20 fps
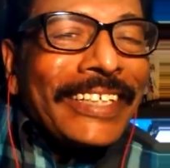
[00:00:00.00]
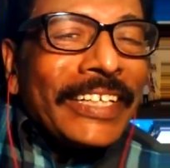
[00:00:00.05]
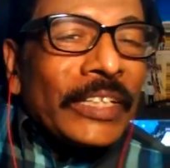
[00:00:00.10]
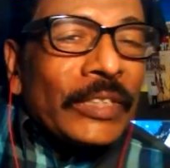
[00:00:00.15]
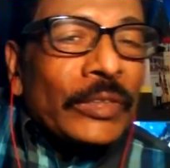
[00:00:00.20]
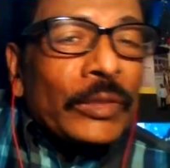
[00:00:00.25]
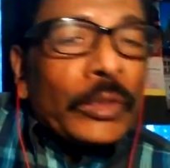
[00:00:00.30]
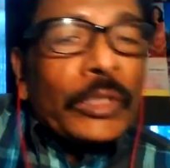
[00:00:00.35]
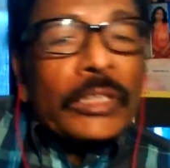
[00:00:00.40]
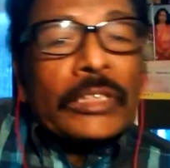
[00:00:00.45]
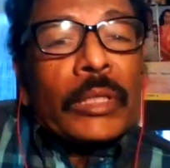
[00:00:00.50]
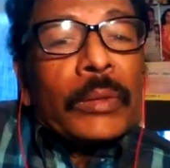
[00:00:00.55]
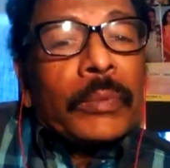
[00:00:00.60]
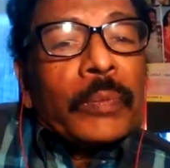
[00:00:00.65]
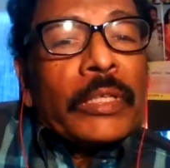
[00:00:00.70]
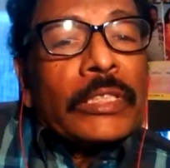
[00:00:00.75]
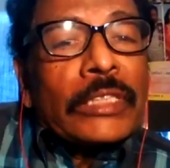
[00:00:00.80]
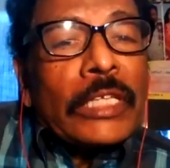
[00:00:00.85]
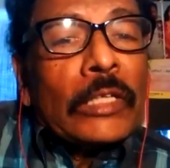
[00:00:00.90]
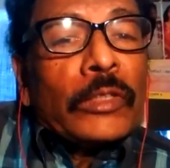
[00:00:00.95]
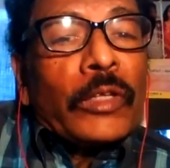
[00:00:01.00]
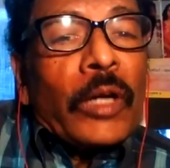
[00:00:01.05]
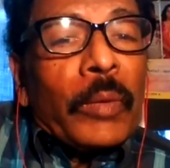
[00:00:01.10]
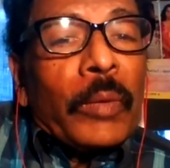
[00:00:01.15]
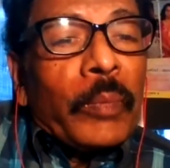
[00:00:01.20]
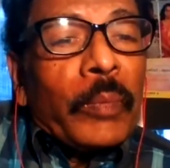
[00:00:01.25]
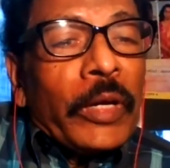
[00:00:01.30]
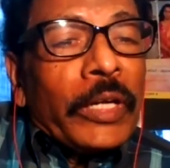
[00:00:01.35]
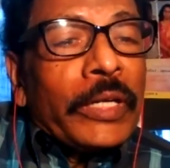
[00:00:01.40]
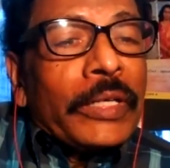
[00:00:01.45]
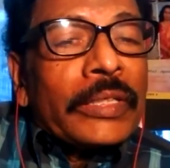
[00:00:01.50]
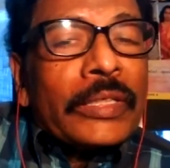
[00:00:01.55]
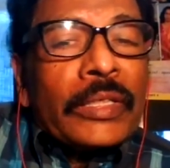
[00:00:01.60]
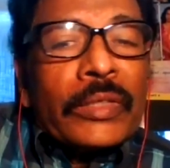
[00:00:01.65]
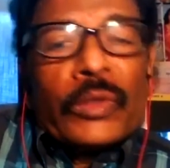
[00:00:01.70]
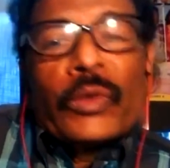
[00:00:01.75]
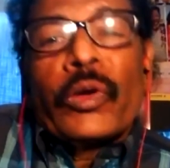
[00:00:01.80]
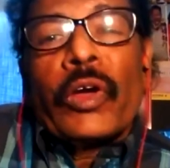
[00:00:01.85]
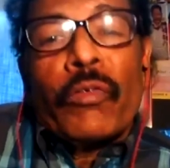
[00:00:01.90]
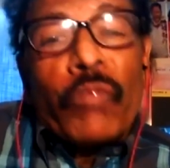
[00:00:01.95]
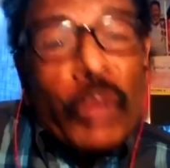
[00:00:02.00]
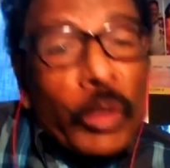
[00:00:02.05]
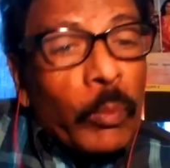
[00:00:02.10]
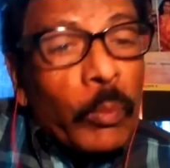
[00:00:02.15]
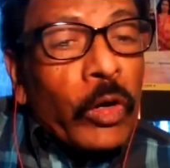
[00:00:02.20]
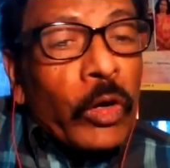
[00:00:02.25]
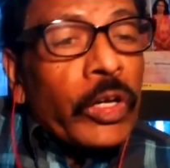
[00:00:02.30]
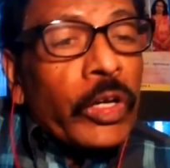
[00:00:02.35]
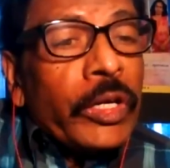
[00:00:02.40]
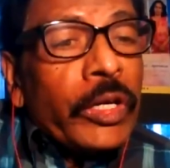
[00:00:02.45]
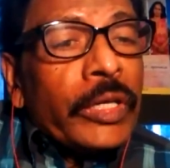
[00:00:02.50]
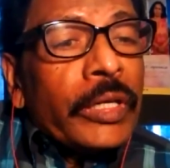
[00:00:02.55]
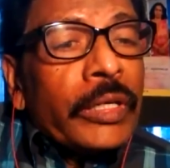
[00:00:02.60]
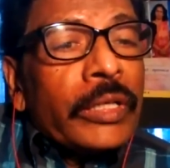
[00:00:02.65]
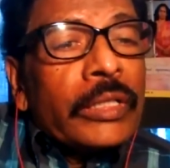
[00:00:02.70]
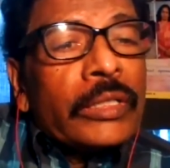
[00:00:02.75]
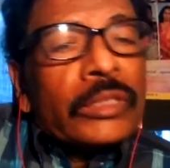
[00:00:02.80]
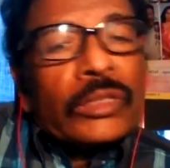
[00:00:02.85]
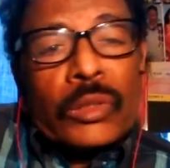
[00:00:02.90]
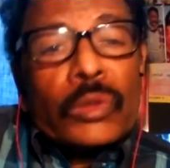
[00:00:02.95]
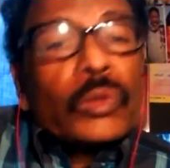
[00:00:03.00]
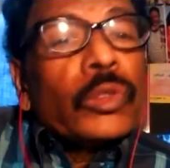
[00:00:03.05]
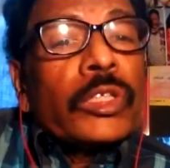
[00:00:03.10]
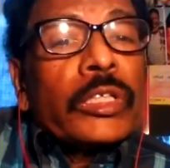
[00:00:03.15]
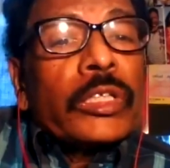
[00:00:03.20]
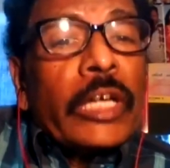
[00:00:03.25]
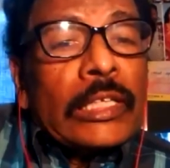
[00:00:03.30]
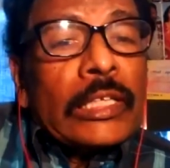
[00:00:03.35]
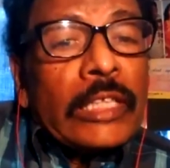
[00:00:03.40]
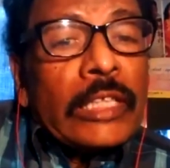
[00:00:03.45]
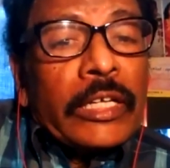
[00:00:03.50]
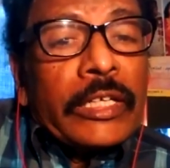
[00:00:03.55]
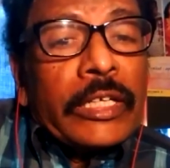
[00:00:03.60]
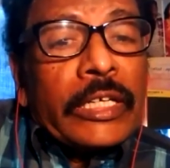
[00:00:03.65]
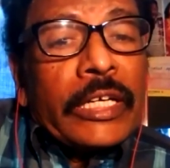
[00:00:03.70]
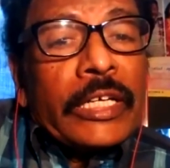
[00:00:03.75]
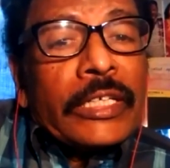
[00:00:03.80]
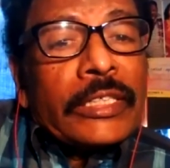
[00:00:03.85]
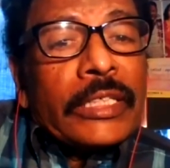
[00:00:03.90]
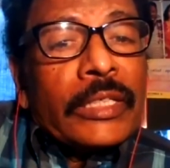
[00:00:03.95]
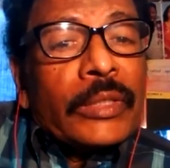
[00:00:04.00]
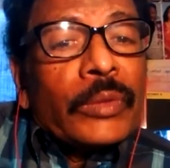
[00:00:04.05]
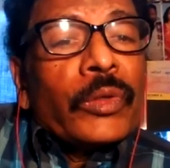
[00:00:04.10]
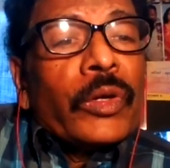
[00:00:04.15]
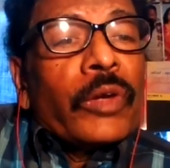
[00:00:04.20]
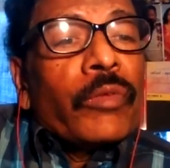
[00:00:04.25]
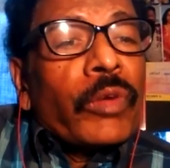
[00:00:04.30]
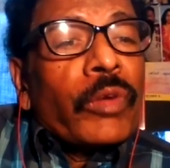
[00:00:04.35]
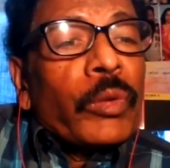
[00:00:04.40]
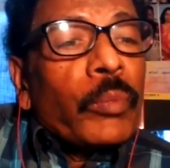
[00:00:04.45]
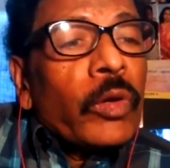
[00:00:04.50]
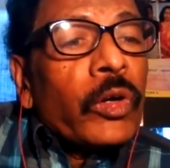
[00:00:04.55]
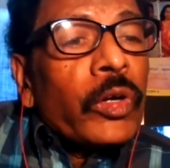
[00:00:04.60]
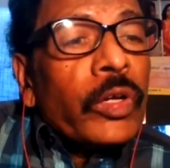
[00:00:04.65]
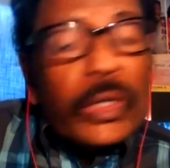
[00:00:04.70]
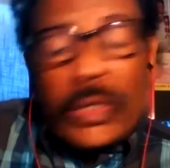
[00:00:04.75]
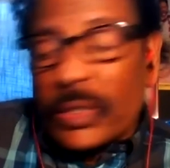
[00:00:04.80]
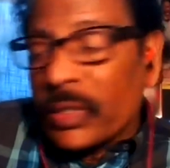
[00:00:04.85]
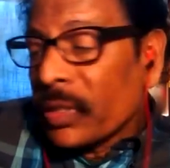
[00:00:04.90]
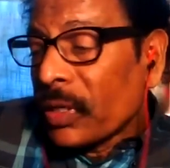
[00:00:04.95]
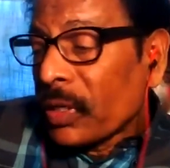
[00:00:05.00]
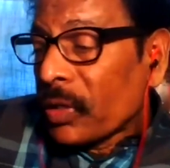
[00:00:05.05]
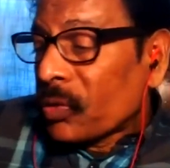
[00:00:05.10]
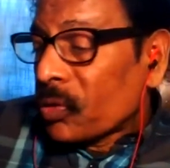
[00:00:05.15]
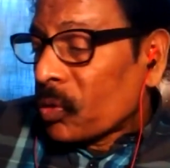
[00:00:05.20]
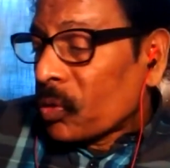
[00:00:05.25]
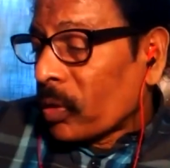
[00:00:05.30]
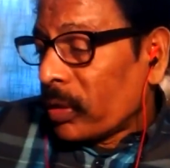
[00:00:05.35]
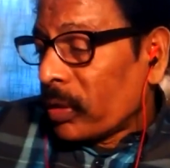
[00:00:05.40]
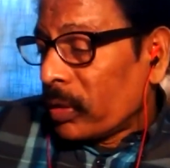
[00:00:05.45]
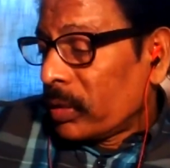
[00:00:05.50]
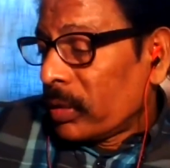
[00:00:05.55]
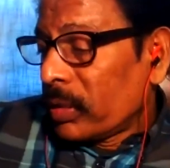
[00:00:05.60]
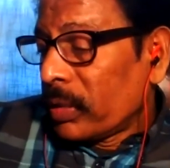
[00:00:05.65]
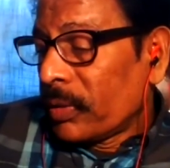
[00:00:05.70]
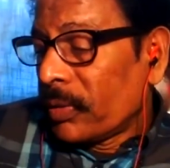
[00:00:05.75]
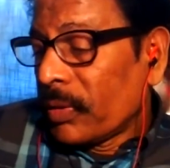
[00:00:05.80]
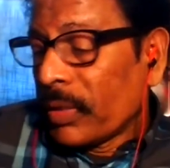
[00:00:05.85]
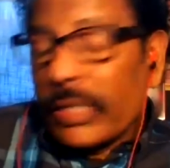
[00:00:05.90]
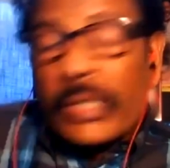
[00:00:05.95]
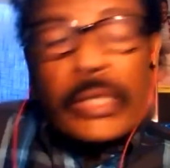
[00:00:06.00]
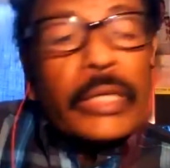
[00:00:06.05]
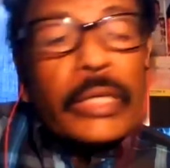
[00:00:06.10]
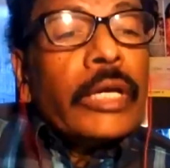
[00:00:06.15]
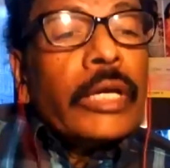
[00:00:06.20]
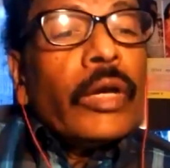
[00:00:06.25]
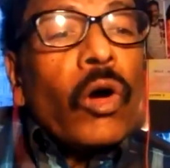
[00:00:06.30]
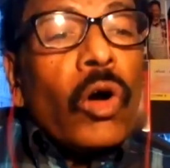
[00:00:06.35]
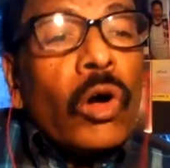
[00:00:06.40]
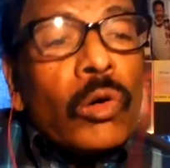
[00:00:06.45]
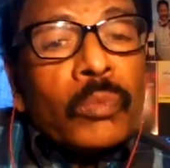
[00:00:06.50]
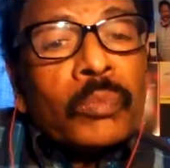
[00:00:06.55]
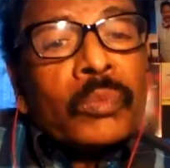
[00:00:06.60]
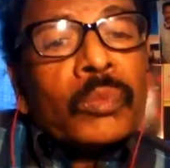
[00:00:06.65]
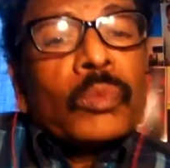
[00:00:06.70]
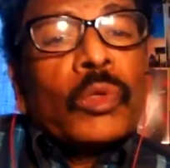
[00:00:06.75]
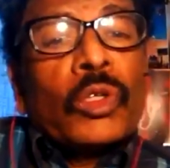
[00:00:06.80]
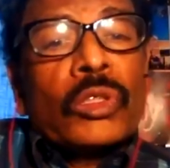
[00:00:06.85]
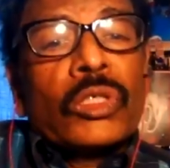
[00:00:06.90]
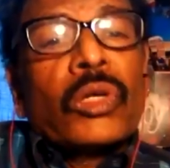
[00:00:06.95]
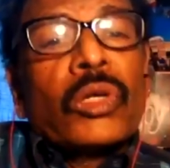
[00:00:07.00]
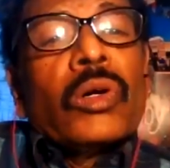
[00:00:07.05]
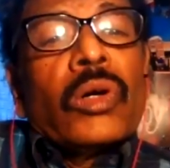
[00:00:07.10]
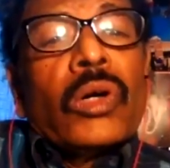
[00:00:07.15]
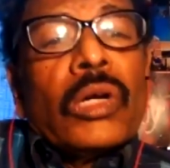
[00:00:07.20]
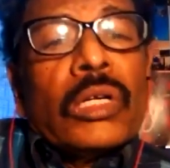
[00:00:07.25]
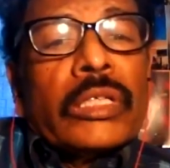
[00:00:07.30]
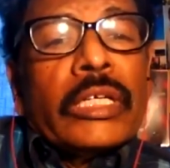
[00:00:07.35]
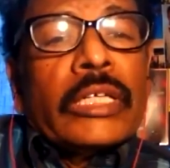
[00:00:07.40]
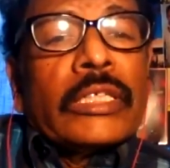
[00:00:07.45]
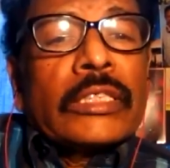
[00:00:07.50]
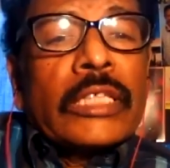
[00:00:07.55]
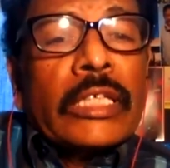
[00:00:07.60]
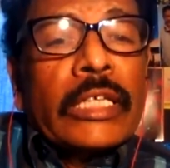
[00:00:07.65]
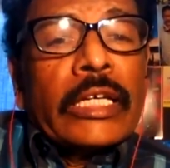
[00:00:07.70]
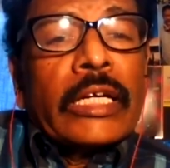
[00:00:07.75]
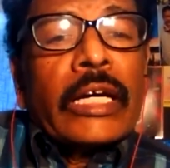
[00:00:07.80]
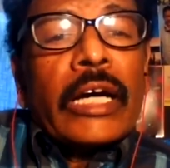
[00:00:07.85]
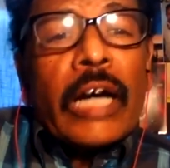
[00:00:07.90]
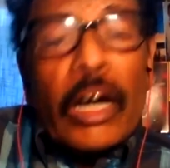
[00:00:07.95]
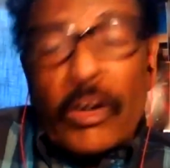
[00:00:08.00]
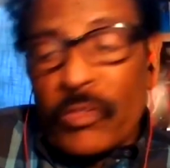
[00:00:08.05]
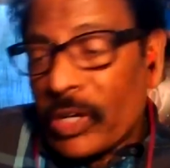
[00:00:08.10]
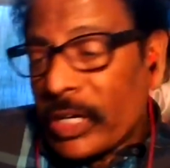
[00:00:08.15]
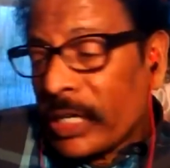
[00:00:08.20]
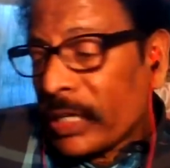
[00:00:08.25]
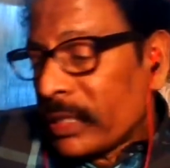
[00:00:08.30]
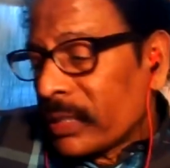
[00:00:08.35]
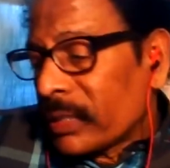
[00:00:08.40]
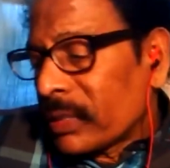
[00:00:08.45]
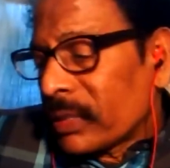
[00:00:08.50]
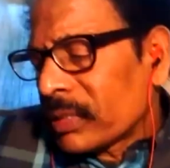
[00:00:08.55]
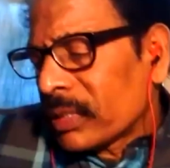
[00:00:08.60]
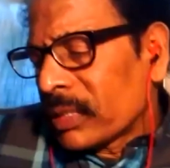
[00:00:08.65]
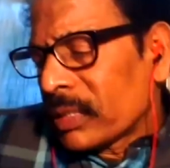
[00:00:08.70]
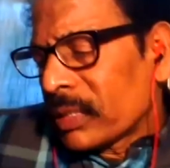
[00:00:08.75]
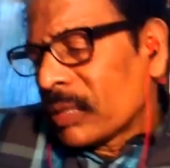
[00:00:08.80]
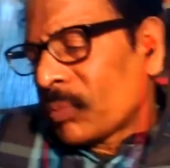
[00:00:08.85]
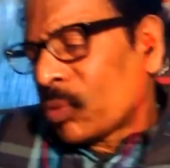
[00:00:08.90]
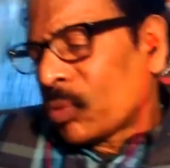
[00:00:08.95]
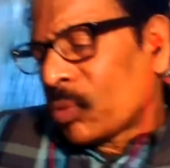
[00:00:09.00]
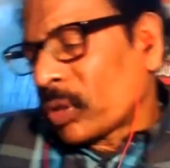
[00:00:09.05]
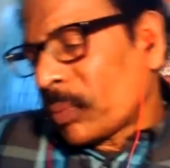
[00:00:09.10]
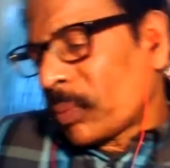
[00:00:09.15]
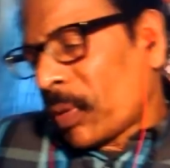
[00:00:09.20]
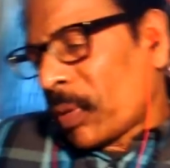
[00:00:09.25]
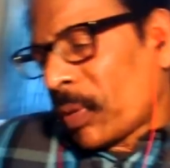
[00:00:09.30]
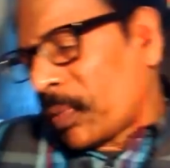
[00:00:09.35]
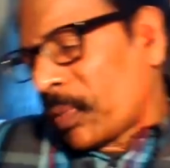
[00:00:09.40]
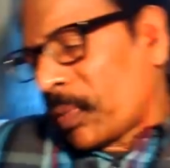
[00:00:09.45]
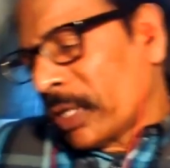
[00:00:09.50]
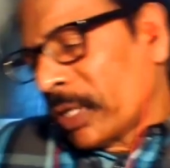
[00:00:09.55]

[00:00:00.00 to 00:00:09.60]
So it's a special topic to everybody. So good health education to everybody. So he almost all things he covered for the public.